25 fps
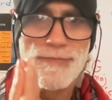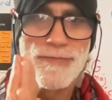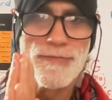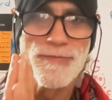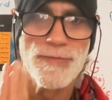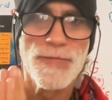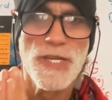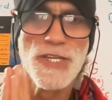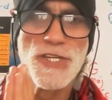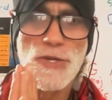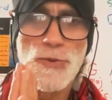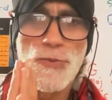
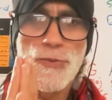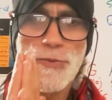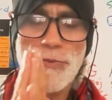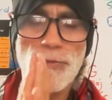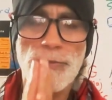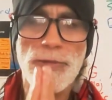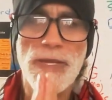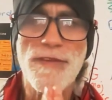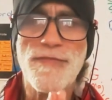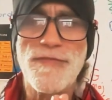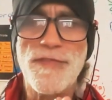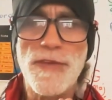
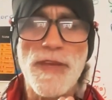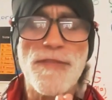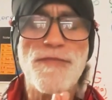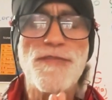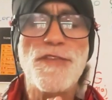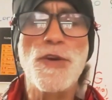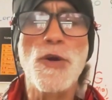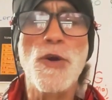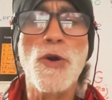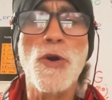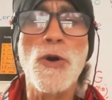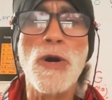If
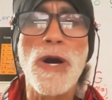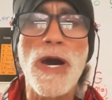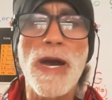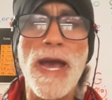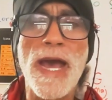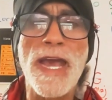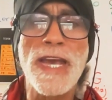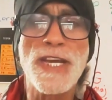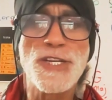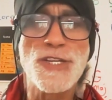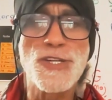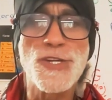you're
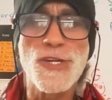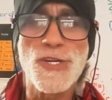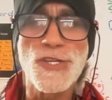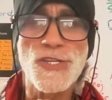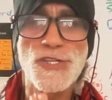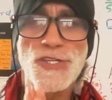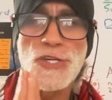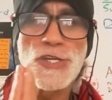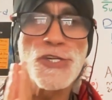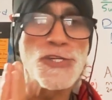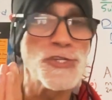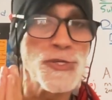anxious,
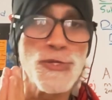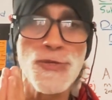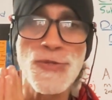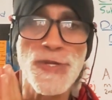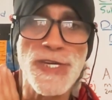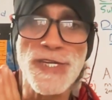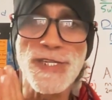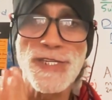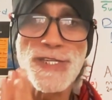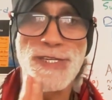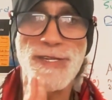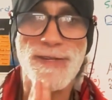just do
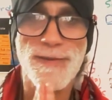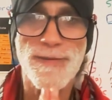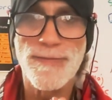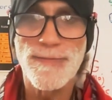this.